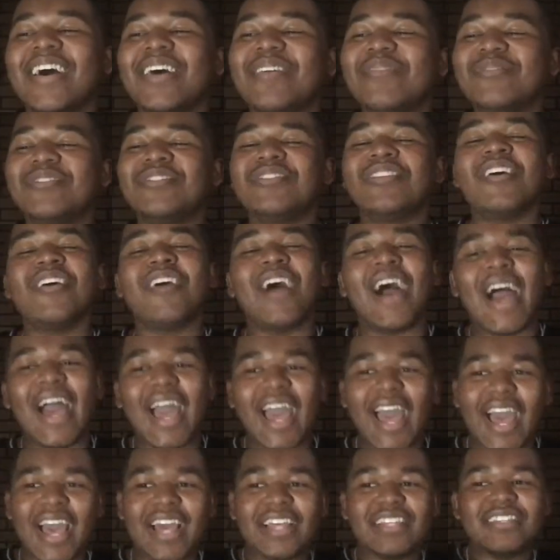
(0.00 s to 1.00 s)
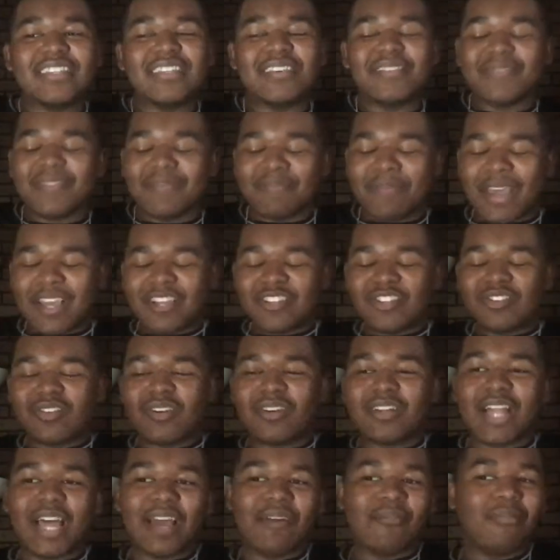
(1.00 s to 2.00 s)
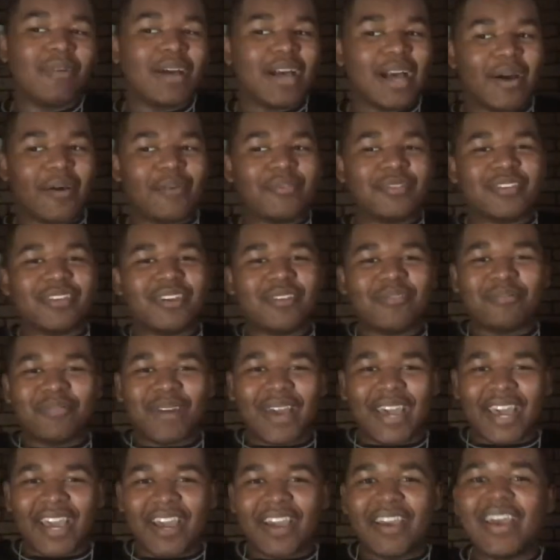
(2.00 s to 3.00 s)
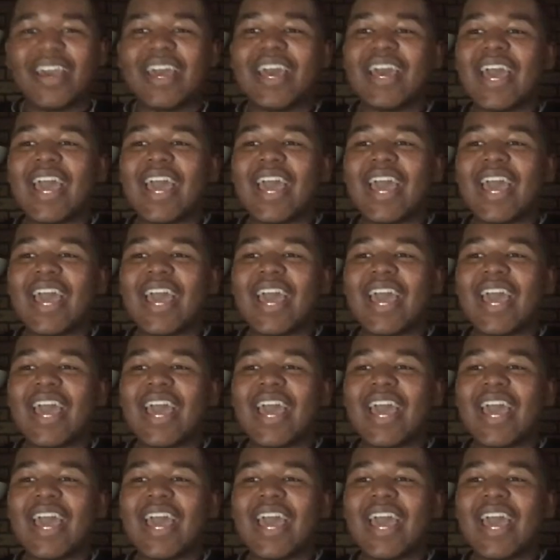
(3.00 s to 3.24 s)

So I had to make sure what I was gonna wear,